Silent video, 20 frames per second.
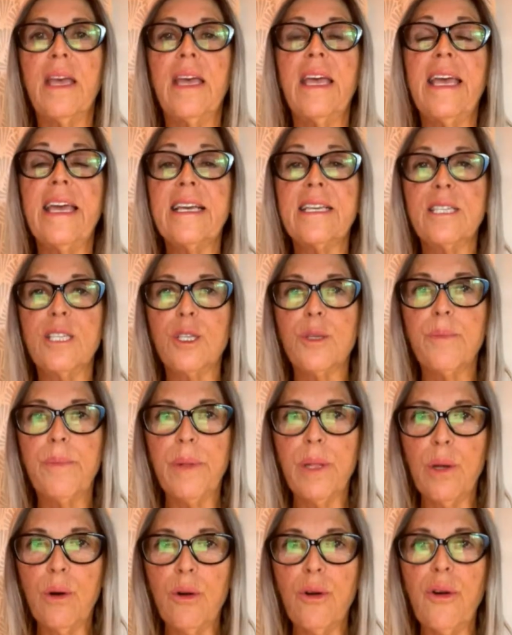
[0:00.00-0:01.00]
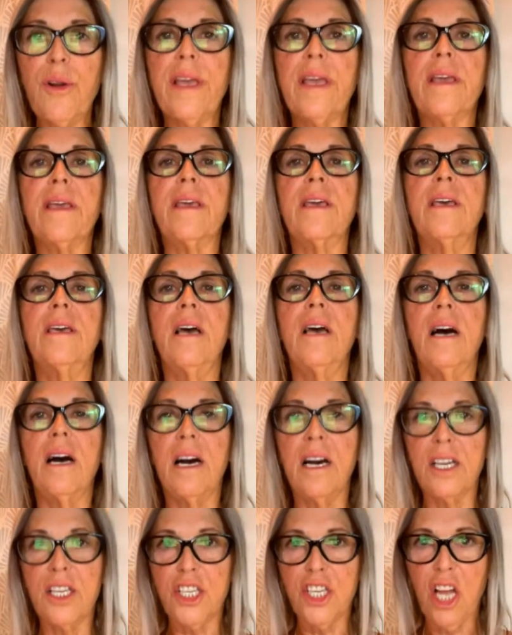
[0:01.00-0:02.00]
exploring
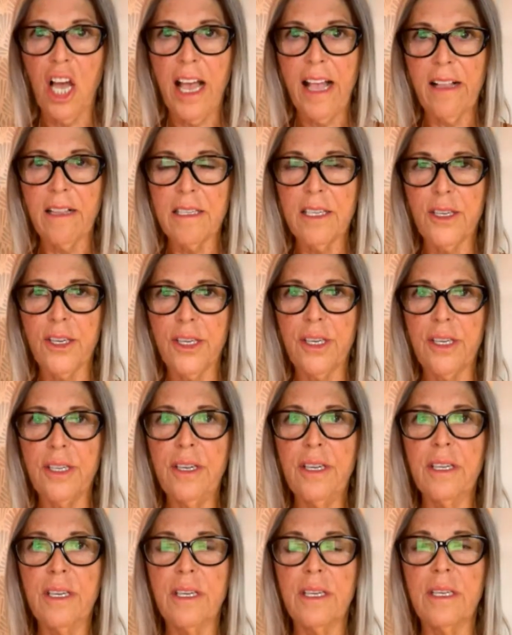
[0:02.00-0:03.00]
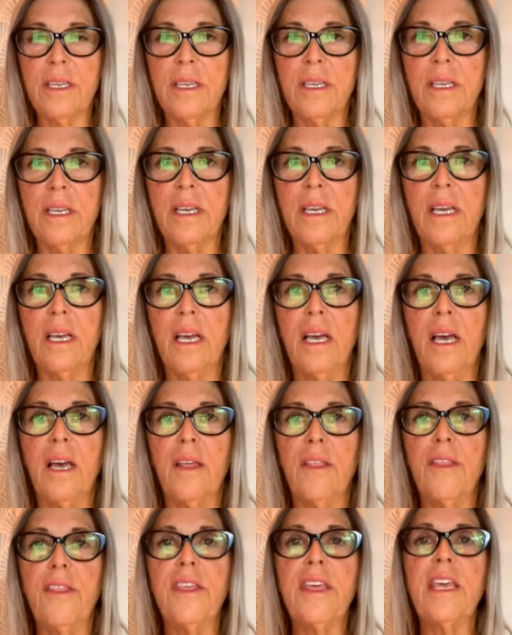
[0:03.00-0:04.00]
our childhood,
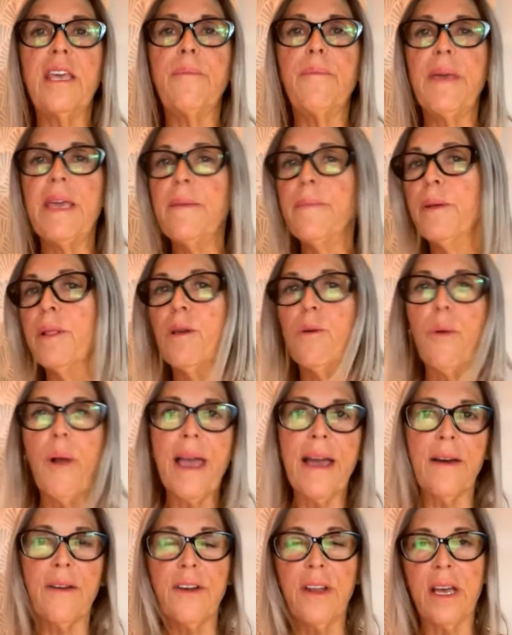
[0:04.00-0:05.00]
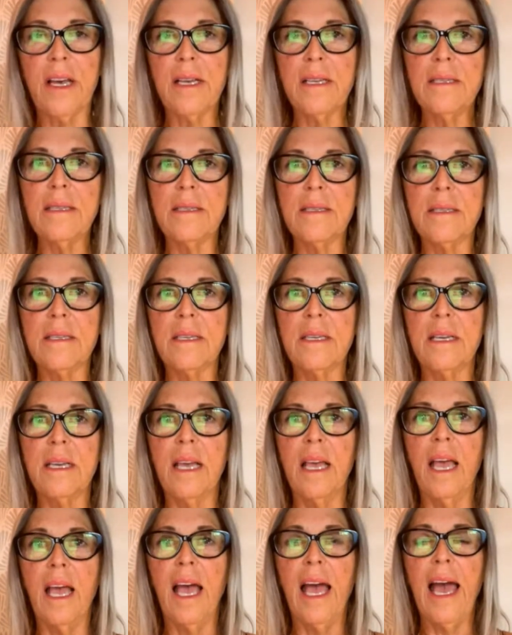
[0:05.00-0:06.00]
the people around us,
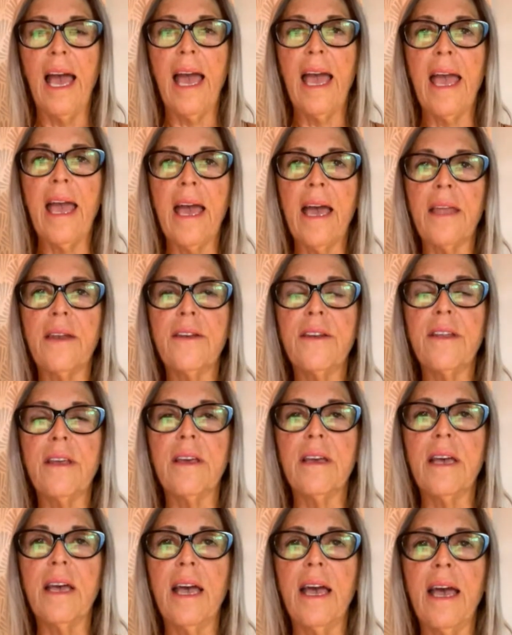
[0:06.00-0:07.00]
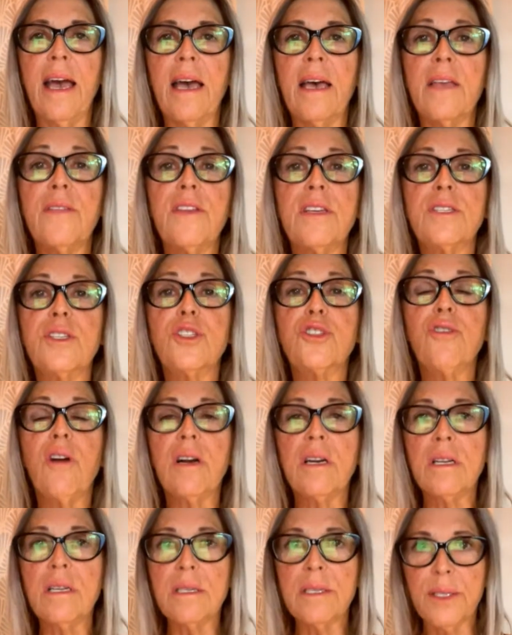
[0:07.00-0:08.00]
and the
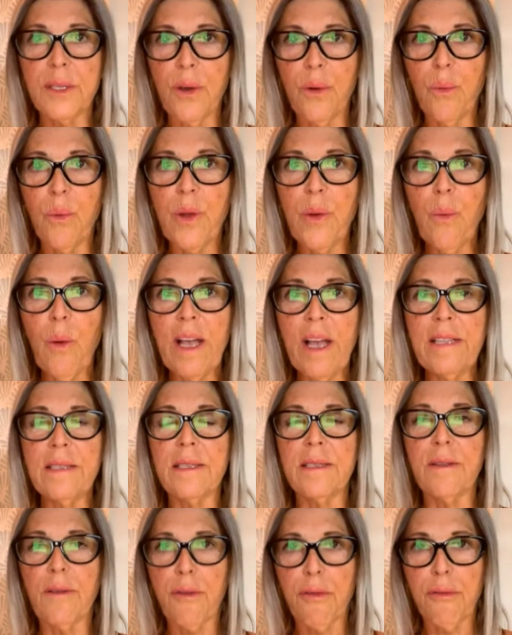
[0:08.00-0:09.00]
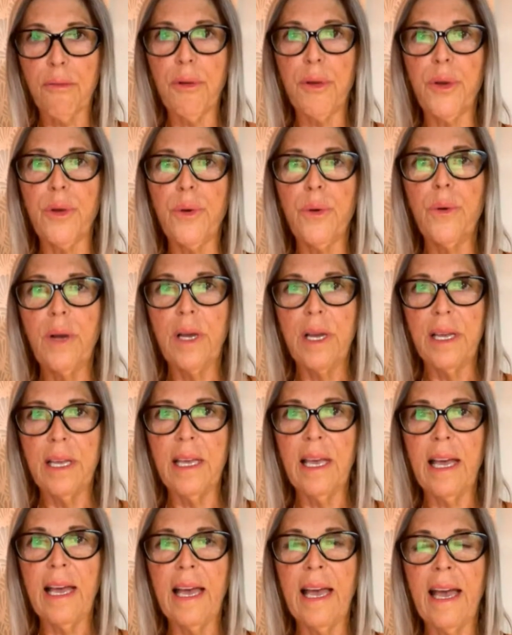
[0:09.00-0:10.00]
struggles that we went through
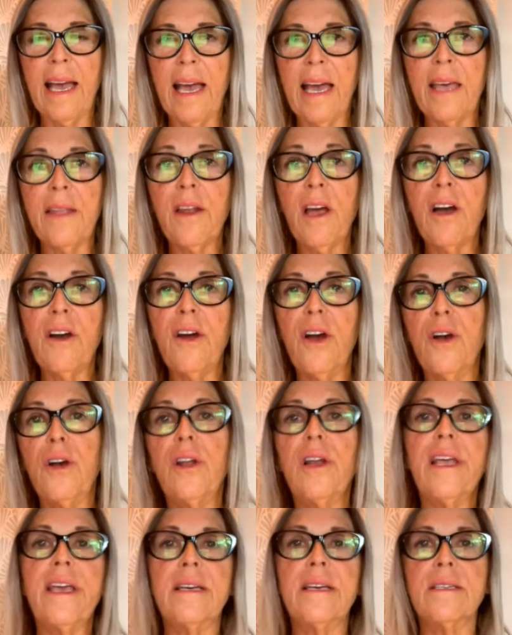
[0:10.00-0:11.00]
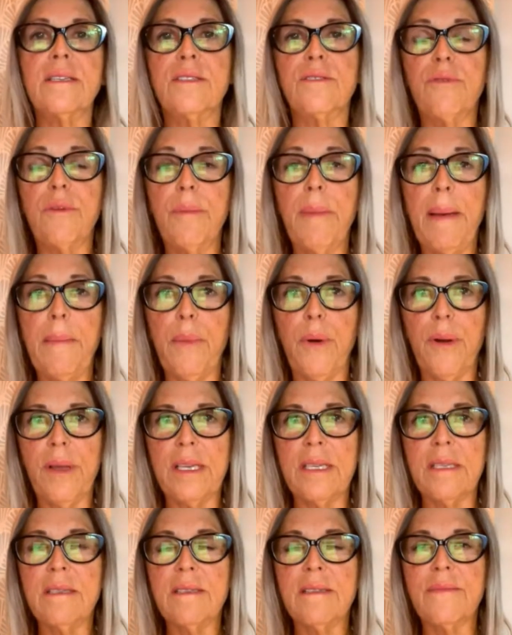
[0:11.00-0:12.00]
at our earliest
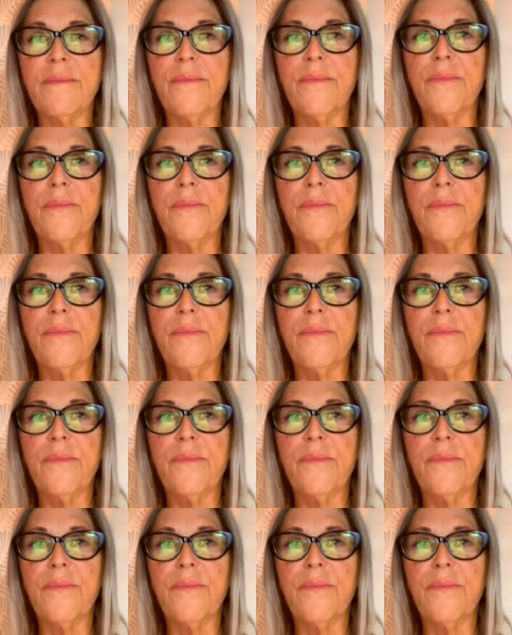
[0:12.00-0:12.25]
rememberings.